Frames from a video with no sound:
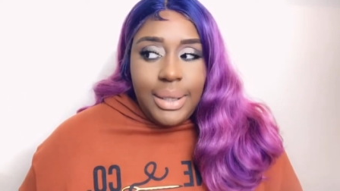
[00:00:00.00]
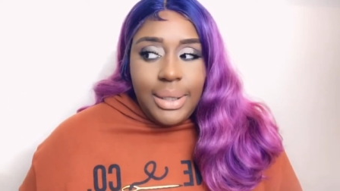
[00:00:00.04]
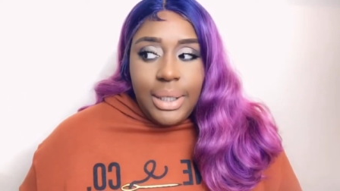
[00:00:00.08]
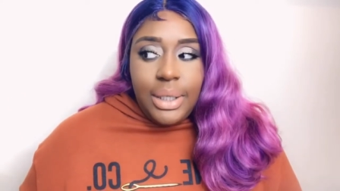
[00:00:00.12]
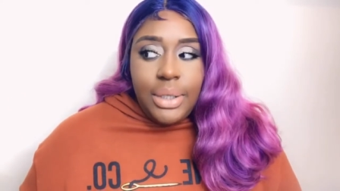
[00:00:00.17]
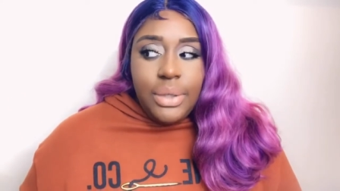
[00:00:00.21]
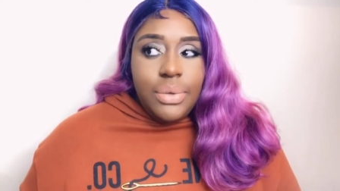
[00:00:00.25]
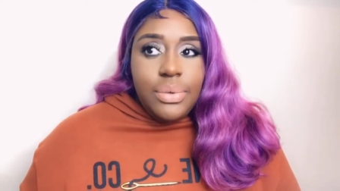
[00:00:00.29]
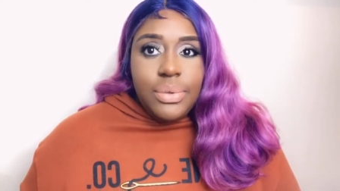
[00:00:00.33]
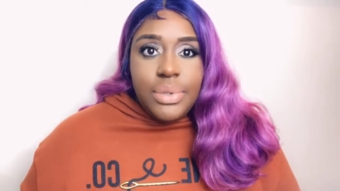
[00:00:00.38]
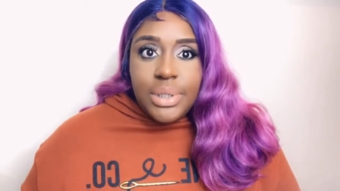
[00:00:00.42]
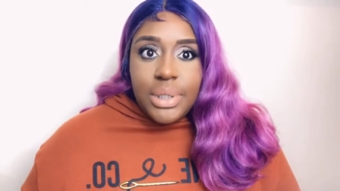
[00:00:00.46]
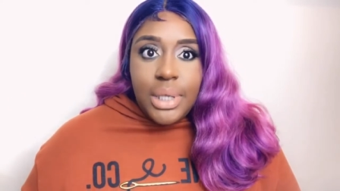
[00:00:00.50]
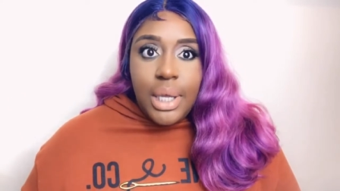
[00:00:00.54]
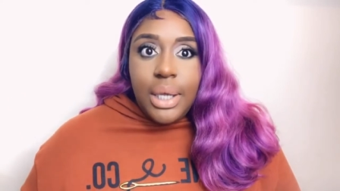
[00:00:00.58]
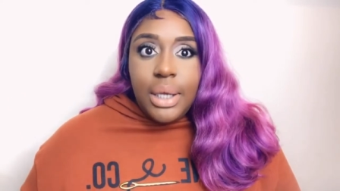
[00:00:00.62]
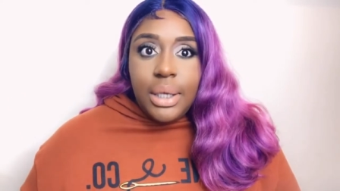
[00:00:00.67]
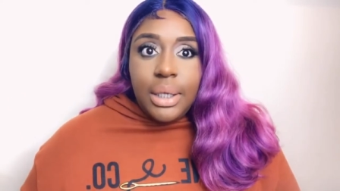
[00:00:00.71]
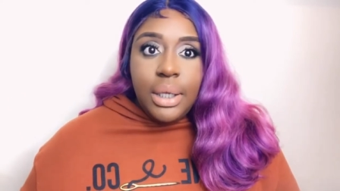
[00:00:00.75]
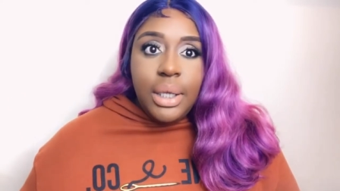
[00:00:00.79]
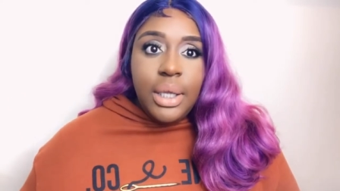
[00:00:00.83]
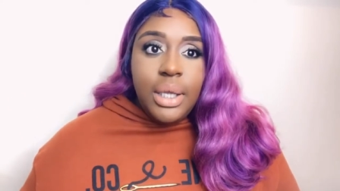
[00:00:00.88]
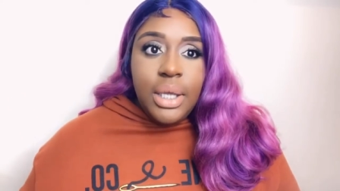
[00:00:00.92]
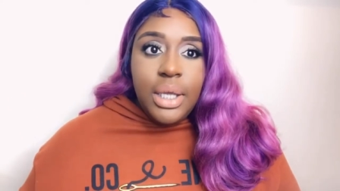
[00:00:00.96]
think you suck.
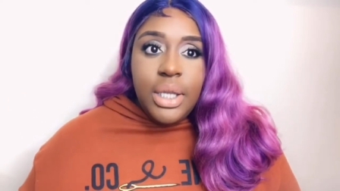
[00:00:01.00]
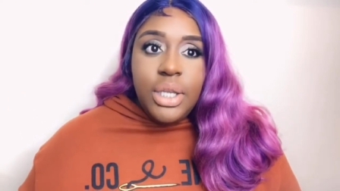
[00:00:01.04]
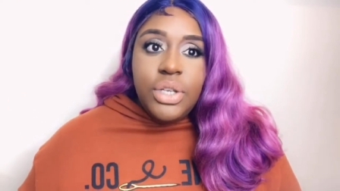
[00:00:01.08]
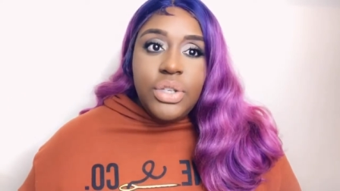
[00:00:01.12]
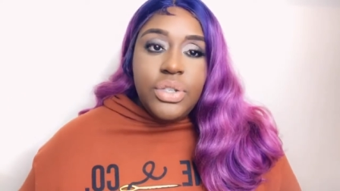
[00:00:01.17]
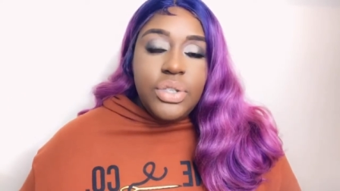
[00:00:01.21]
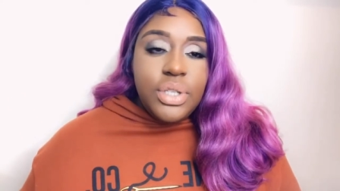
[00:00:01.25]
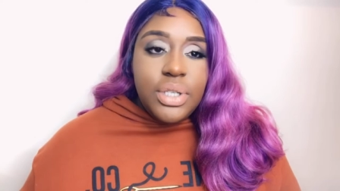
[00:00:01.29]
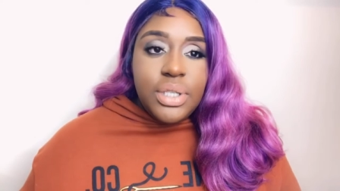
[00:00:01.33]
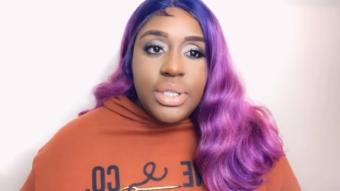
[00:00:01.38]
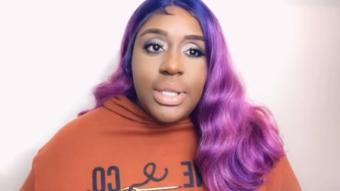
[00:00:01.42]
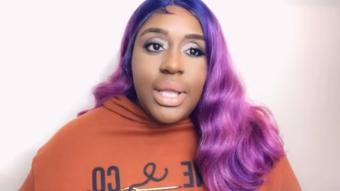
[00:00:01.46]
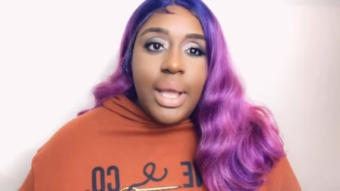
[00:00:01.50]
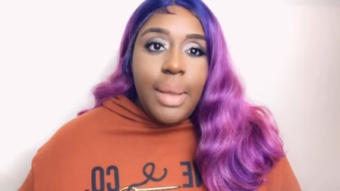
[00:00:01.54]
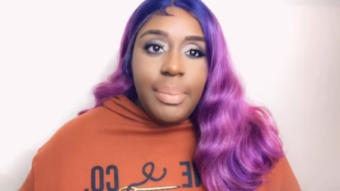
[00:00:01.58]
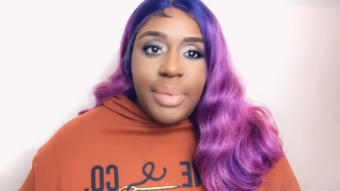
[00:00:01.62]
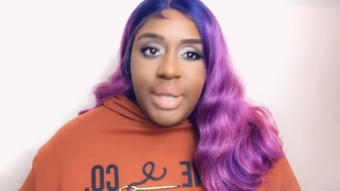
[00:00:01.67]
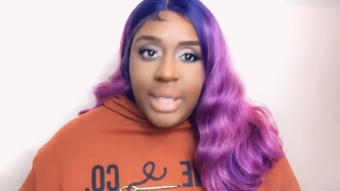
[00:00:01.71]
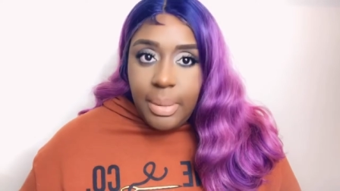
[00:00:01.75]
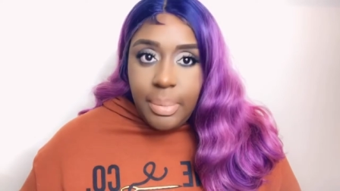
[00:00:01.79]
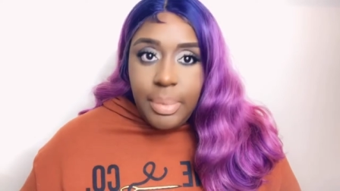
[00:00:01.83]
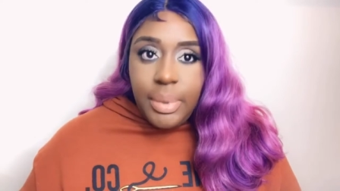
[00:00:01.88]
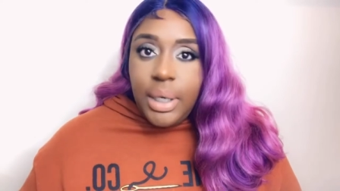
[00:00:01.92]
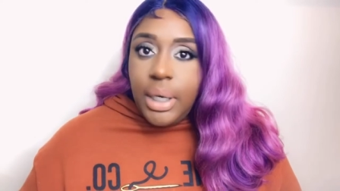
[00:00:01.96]
It's just I'm
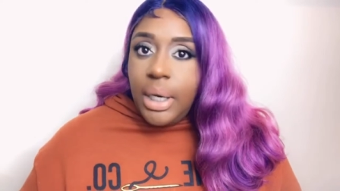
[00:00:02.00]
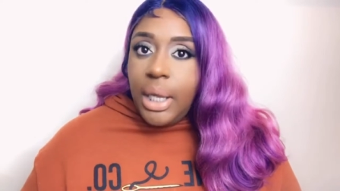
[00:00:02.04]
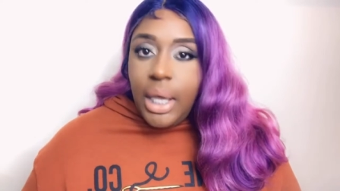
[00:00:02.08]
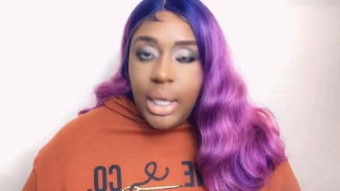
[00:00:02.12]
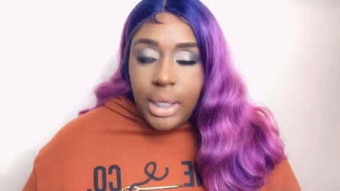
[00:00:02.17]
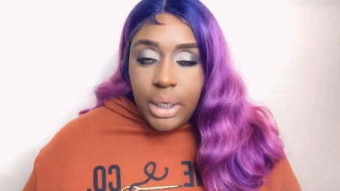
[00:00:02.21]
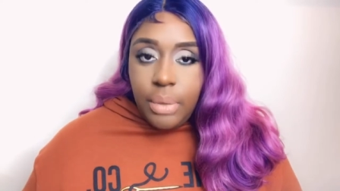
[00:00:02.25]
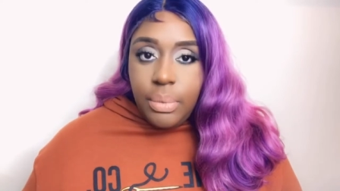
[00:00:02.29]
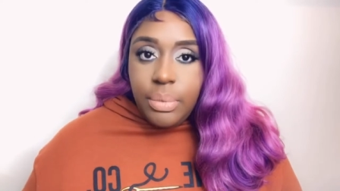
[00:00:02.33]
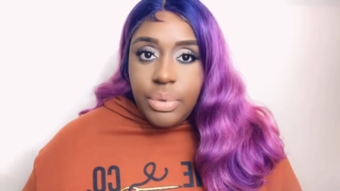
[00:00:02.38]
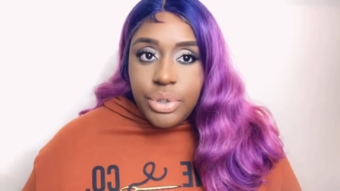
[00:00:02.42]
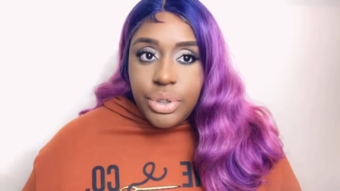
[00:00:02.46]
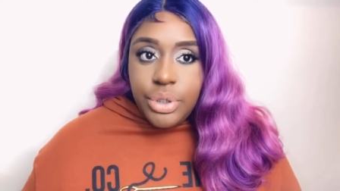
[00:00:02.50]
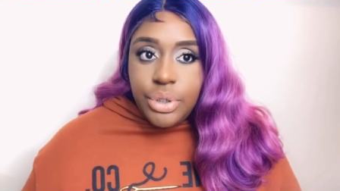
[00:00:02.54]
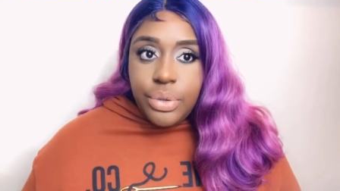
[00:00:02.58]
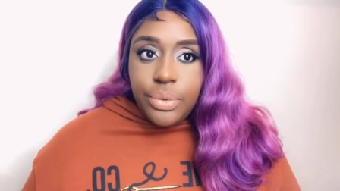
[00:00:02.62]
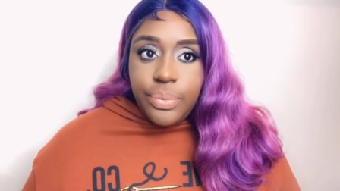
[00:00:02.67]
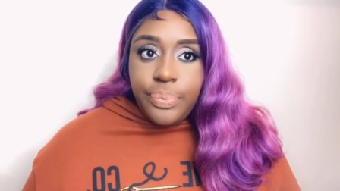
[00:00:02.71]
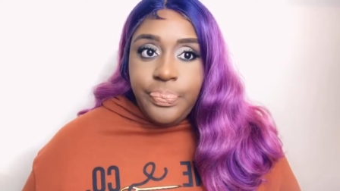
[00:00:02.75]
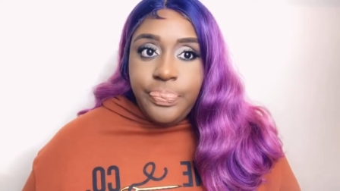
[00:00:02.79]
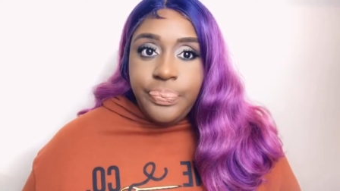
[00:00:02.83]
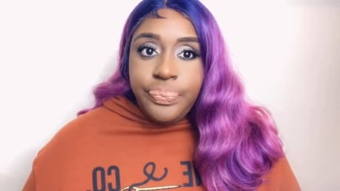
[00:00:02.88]
keeping it 100 with you.